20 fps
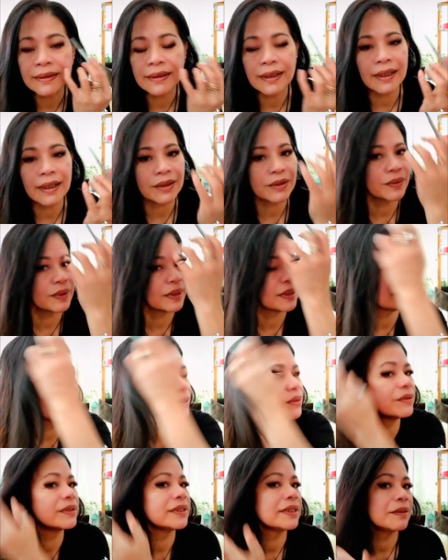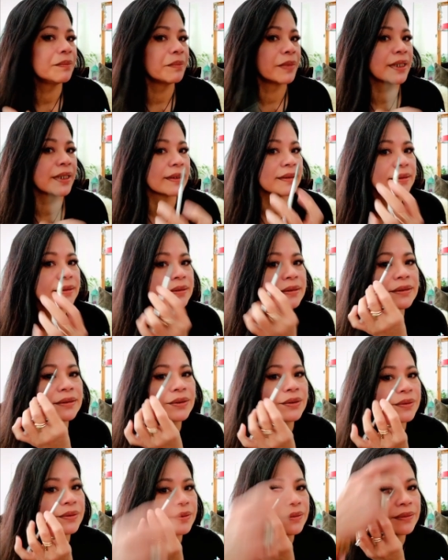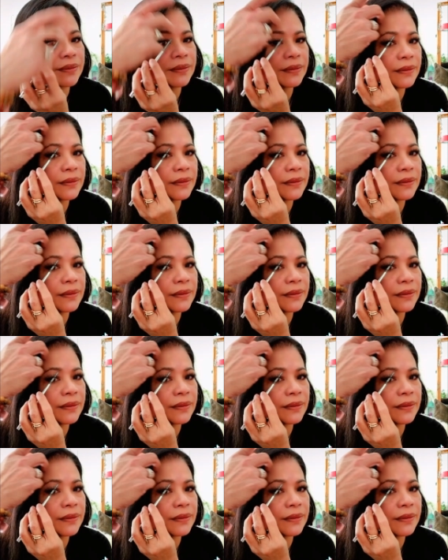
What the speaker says: Actually, you don't need much, so